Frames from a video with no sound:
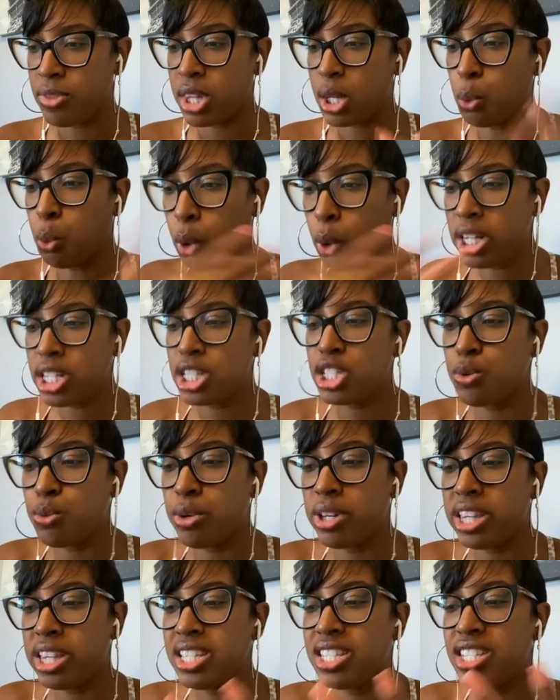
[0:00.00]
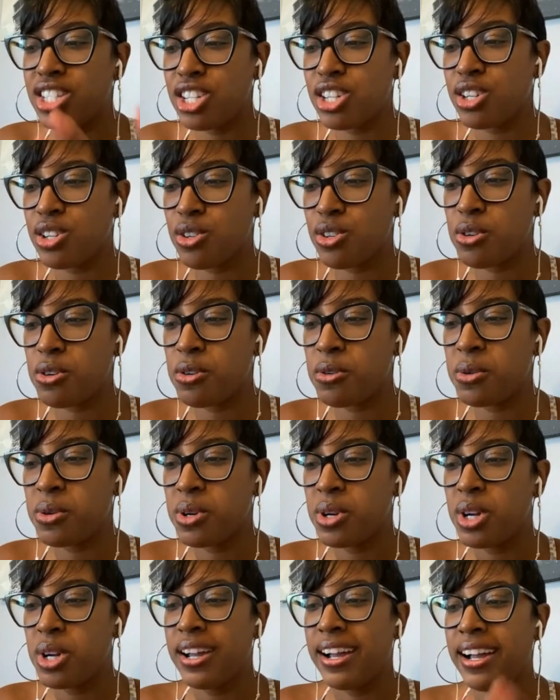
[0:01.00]
wanted to really still
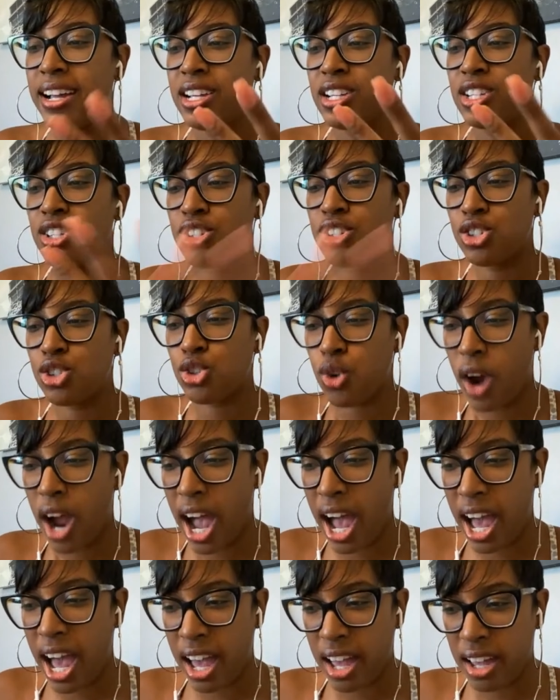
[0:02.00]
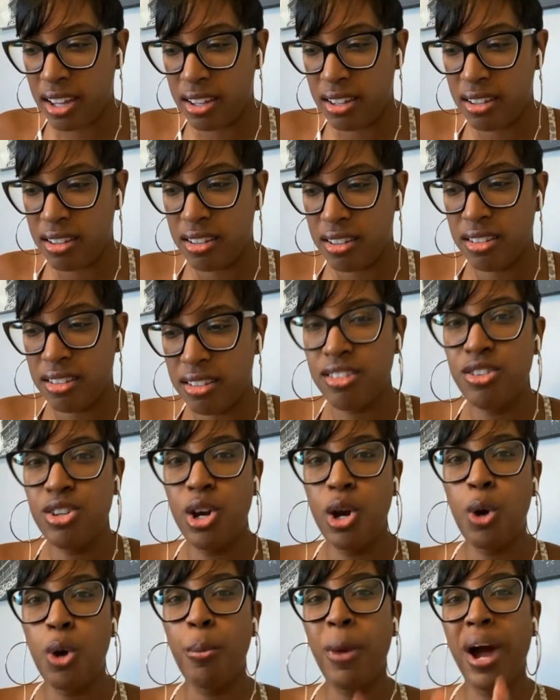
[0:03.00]
try, you
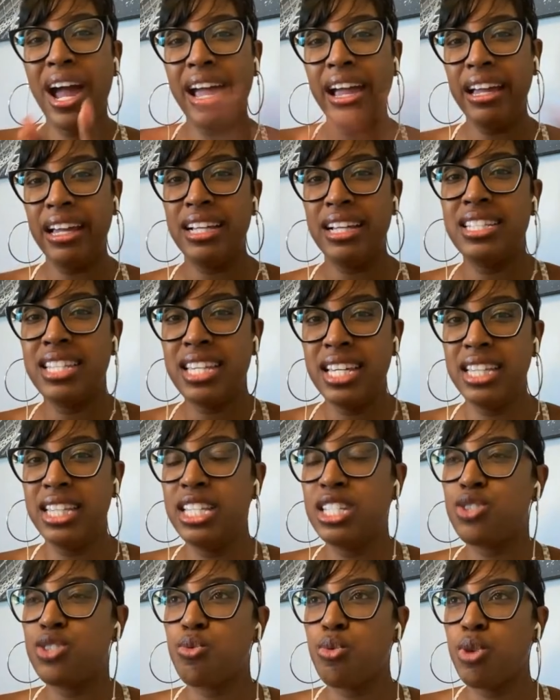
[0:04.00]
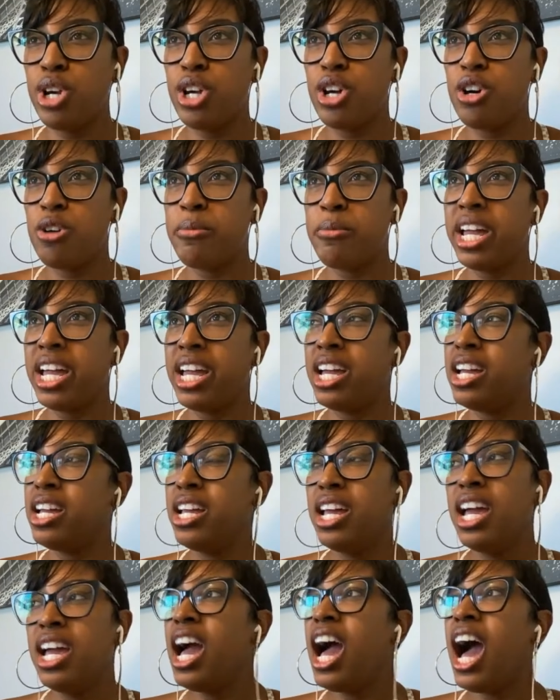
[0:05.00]
know, my hand in this realm. And
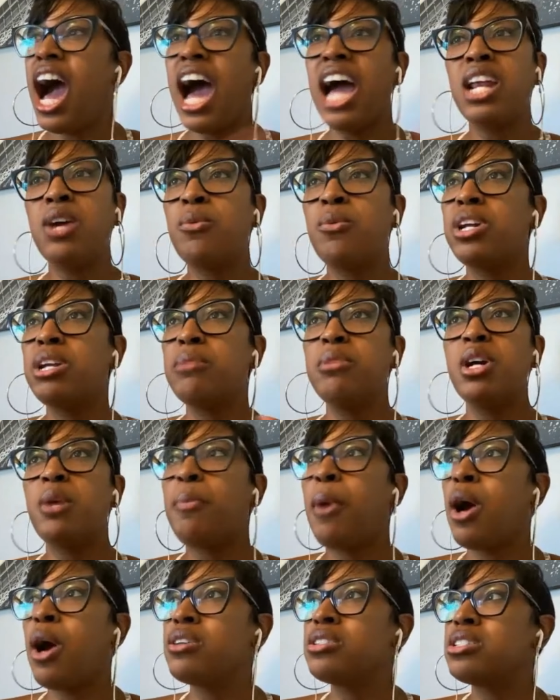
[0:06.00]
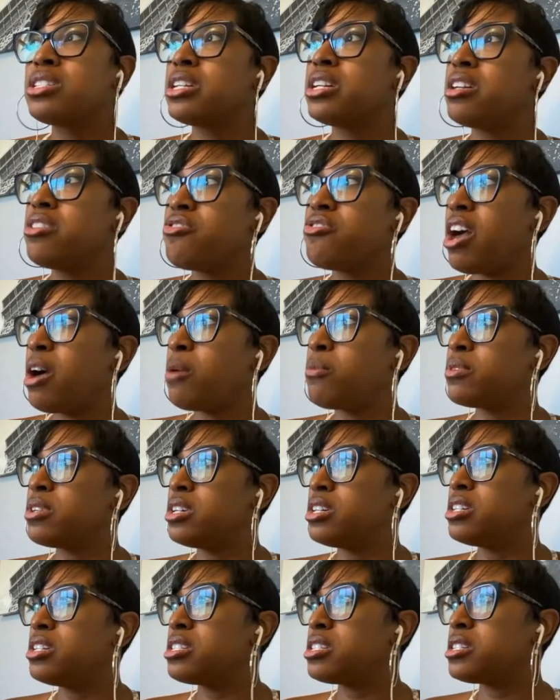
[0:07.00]
I didn't want to be a person that
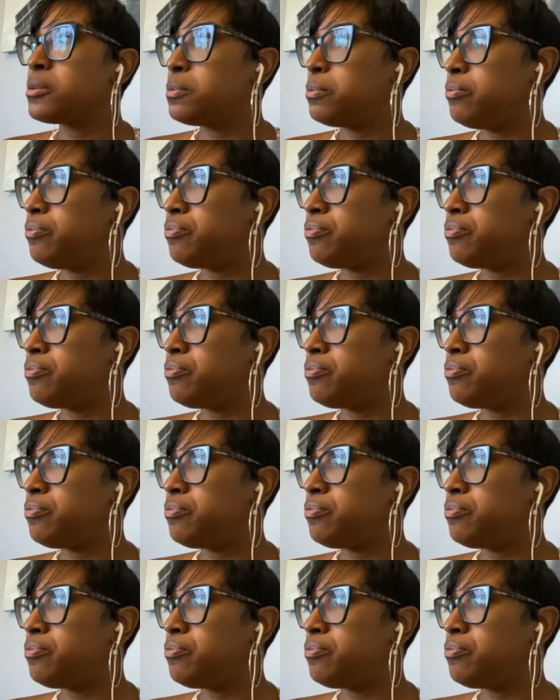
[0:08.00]
was